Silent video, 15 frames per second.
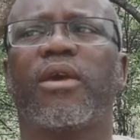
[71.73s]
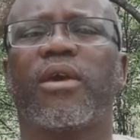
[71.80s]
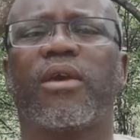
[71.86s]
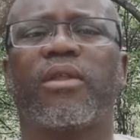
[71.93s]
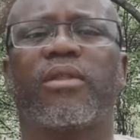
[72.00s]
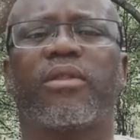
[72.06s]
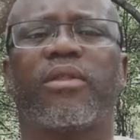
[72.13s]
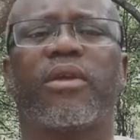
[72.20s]

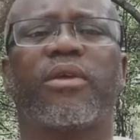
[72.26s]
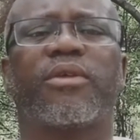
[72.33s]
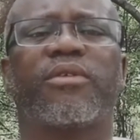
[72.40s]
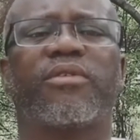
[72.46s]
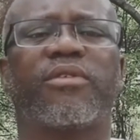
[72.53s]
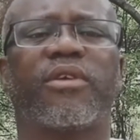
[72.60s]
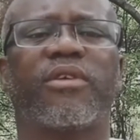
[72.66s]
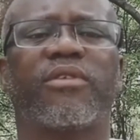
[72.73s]
and the
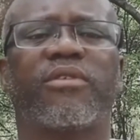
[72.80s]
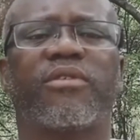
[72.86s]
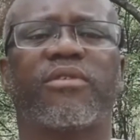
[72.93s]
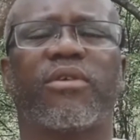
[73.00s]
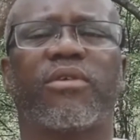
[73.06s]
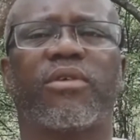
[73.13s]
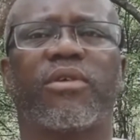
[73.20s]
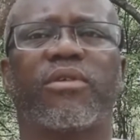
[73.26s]
research,
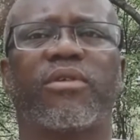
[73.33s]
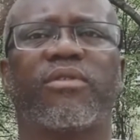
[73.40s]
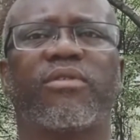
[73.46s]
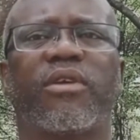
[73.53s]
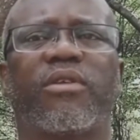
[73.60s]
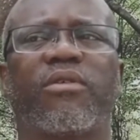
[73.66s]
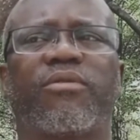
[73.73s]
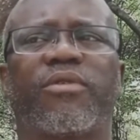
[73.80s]
the
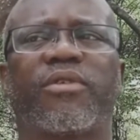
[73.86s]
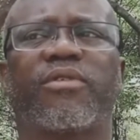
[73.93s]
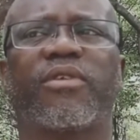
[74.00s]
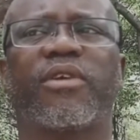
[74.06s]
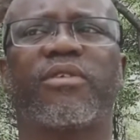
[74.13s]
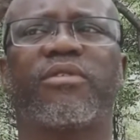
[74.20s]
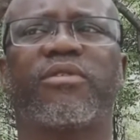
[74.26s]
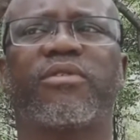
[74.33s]
state of
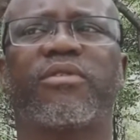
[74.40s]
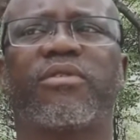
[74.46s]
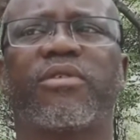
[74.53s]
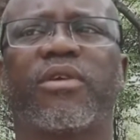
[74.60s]
research,